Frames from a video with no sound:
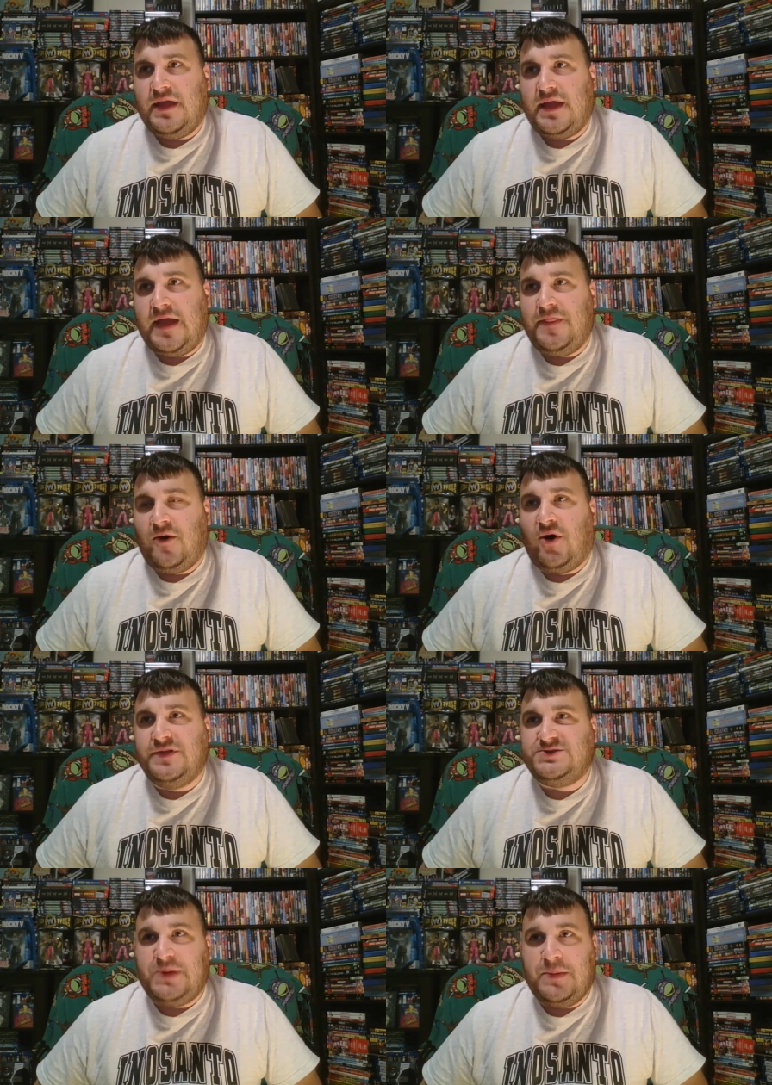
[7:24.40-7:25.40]
And all
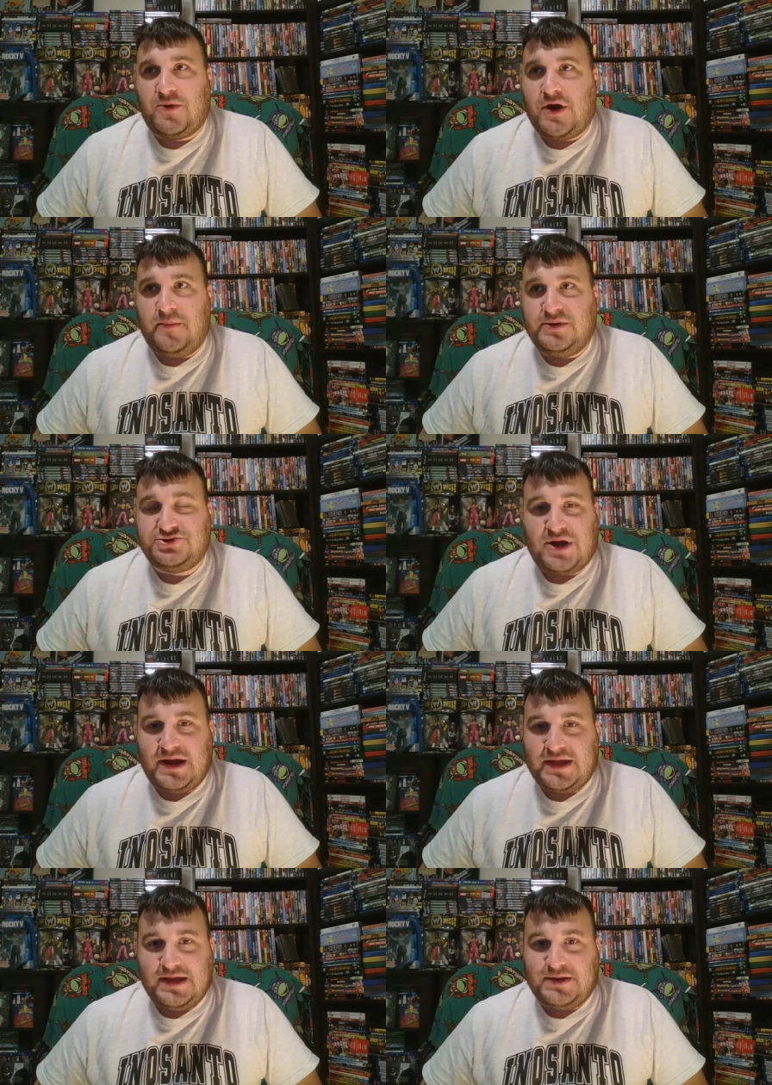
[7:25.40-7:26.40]
these people come in trying
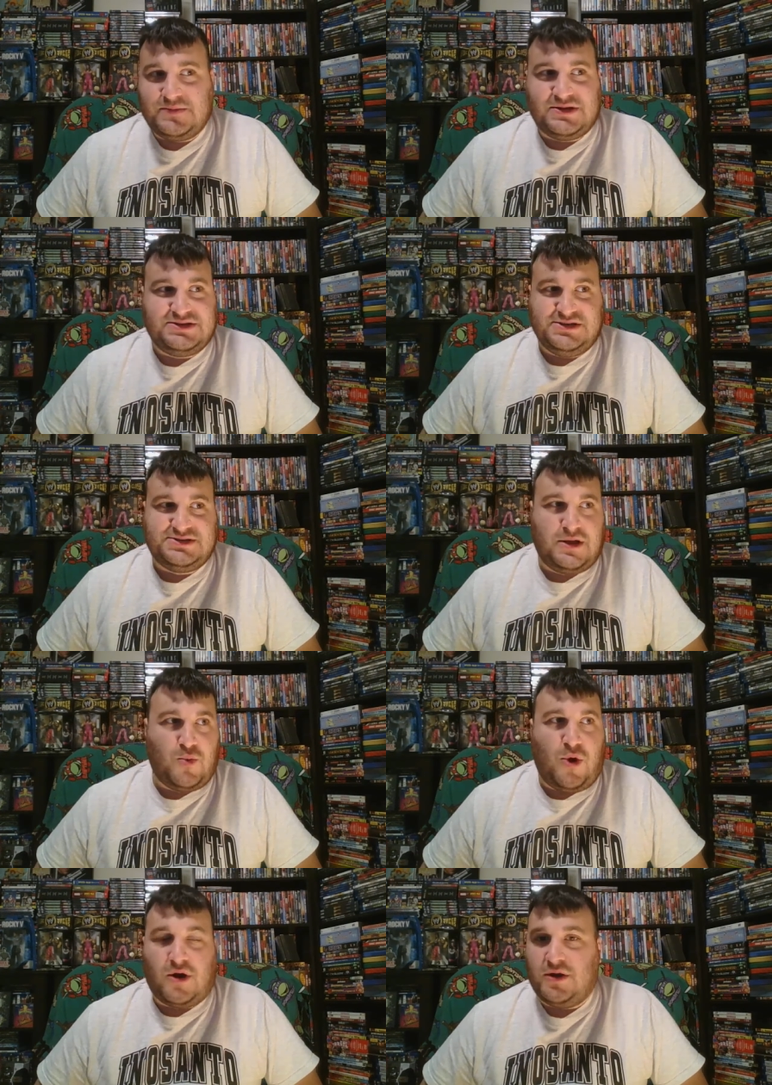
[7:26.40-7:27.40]
to get him because he's like
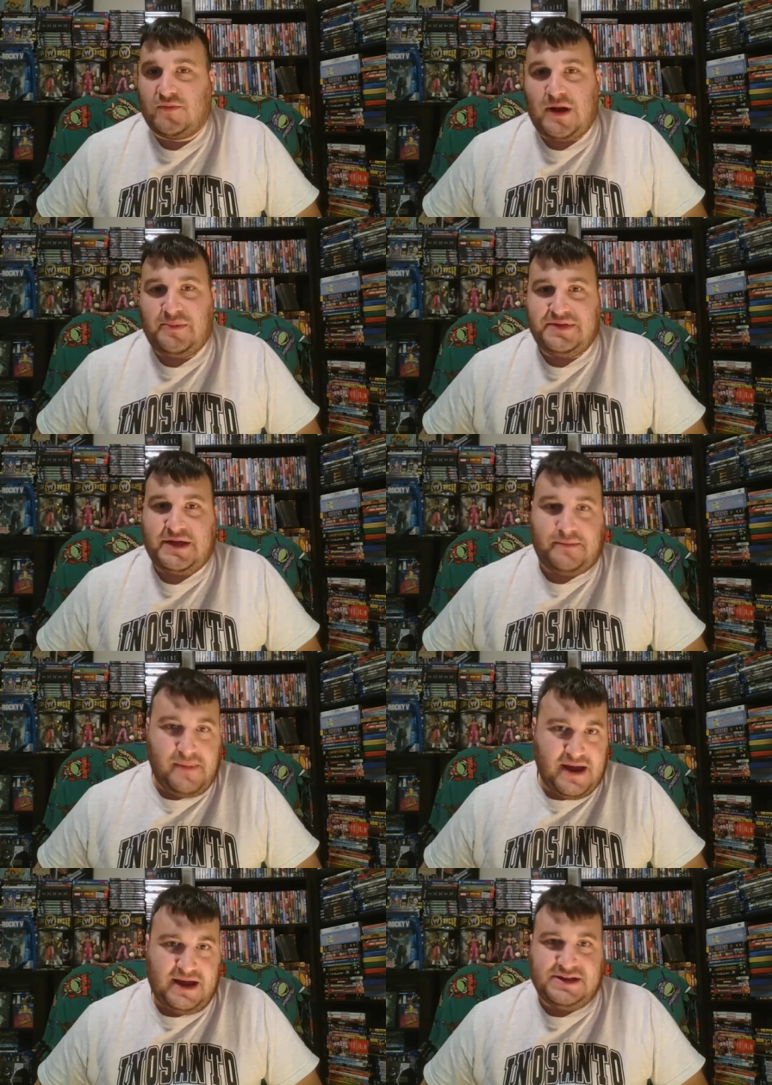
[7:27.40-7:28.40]
walking around without a
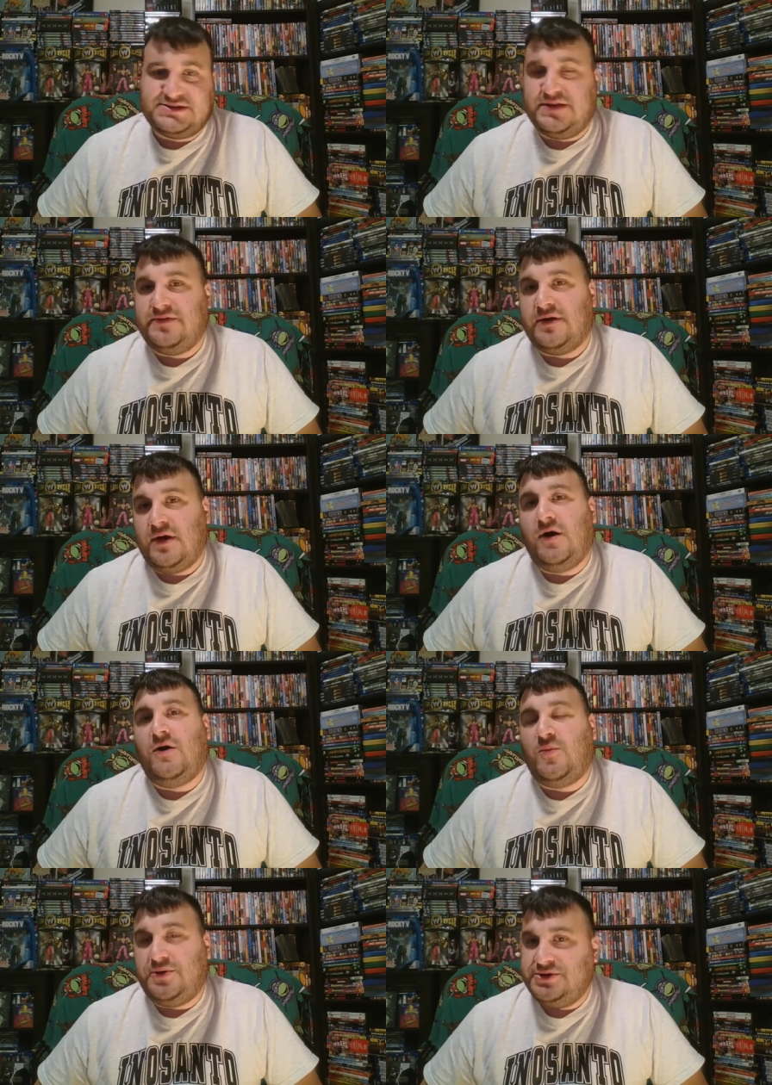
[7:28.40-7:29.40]
mask, and they're like,
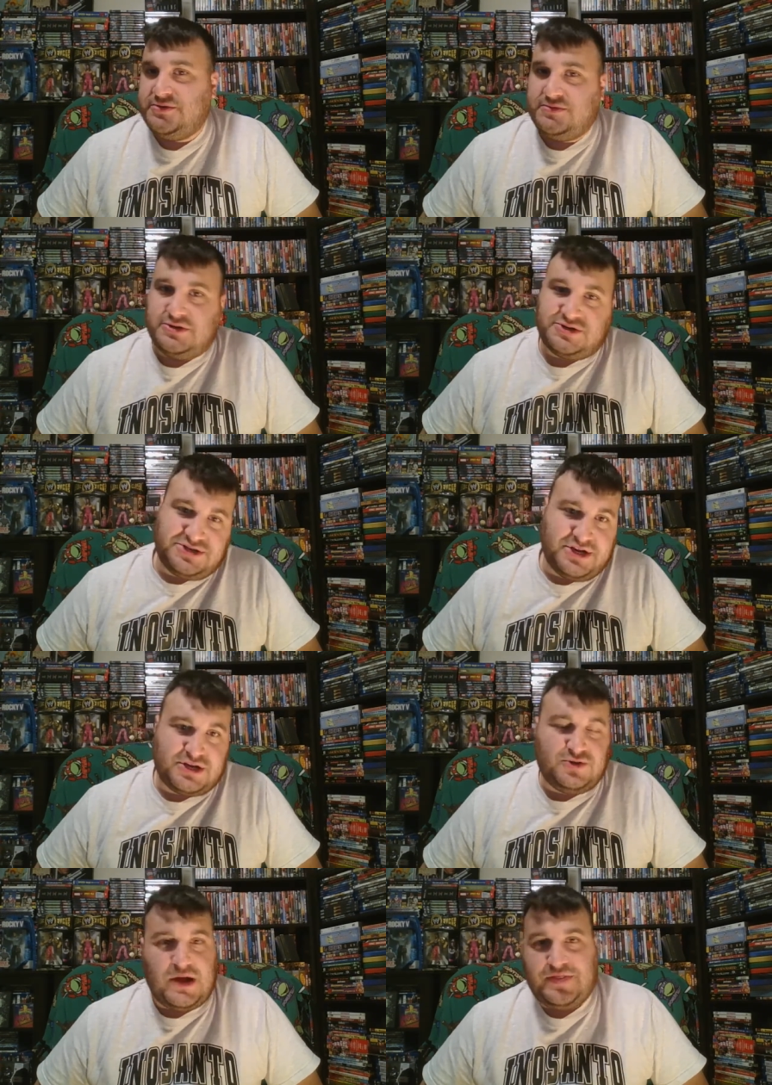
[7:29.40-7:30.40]
"Oh, well, you're sick,
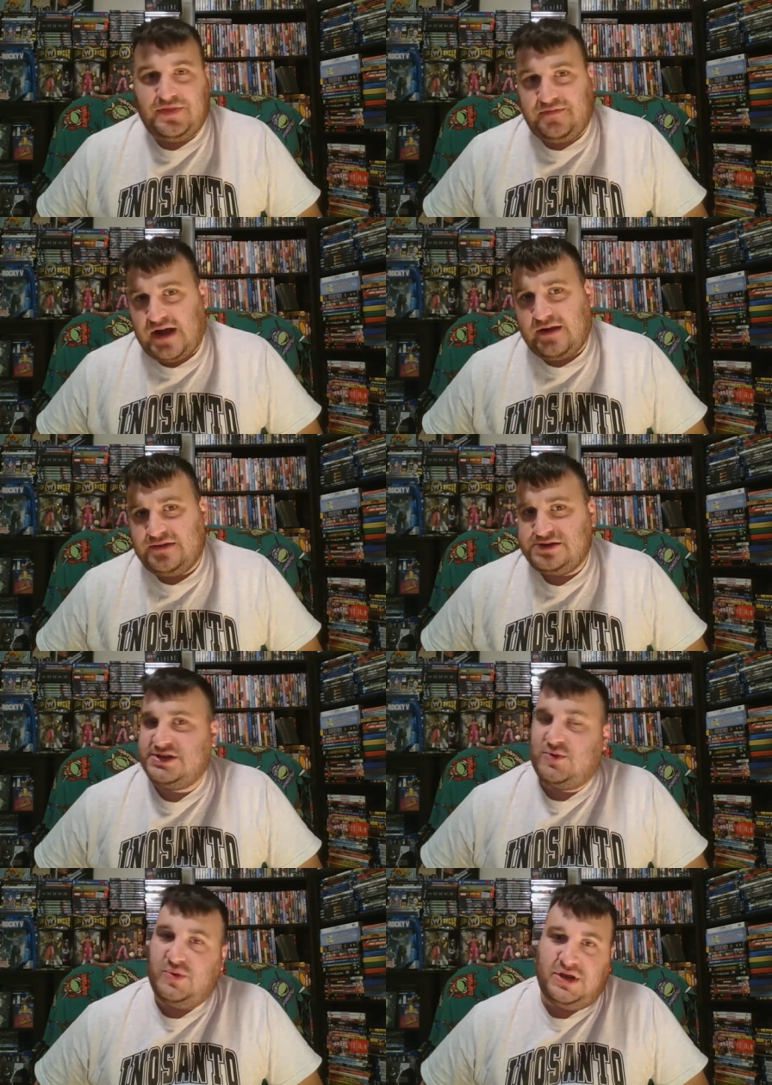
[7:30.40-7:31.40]
you got the virus,
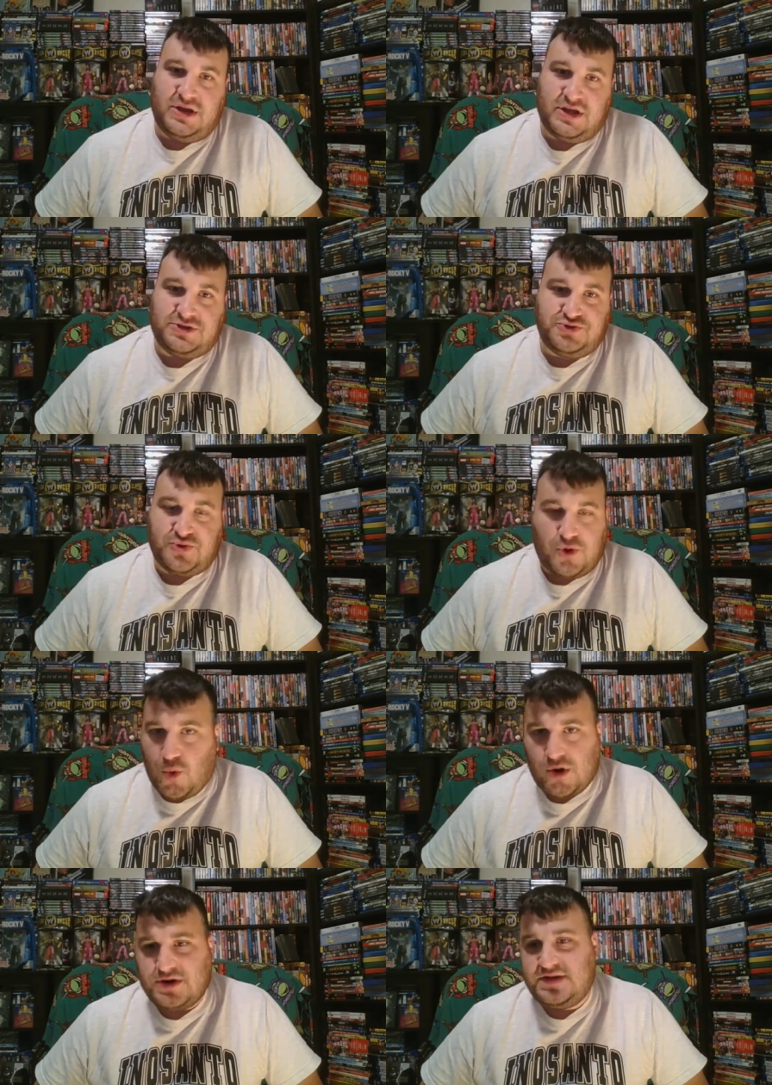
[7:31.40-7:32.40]
like we need to get you in
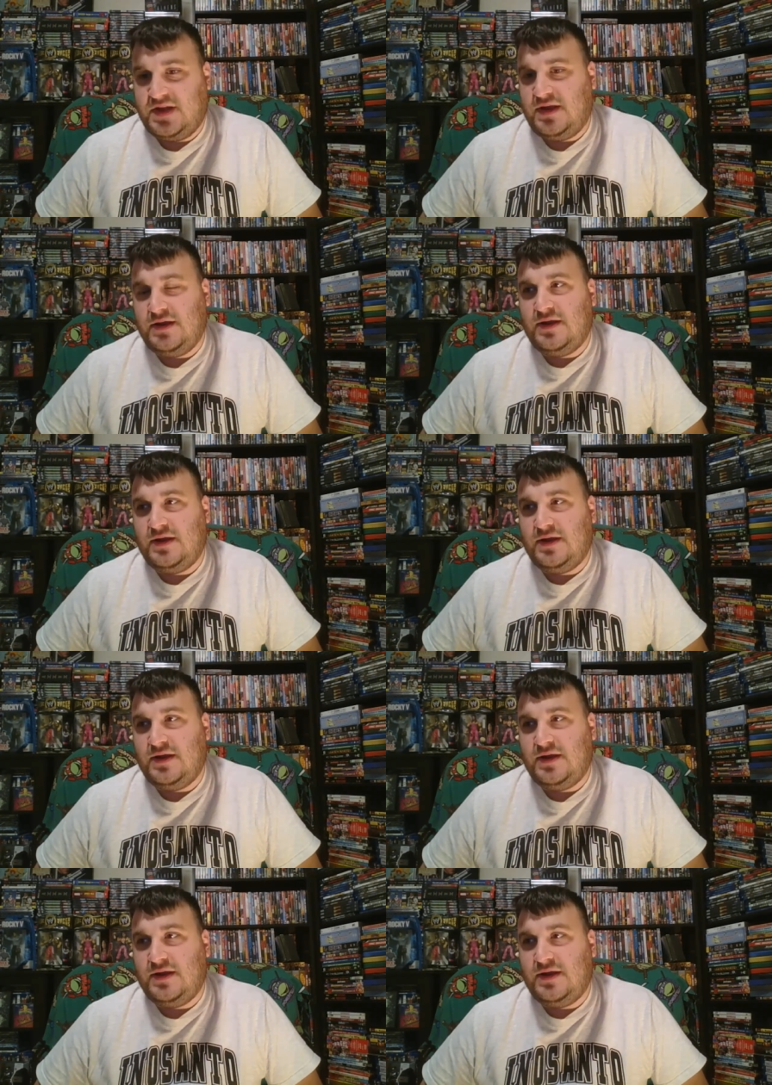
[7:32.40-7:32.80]
quarantine."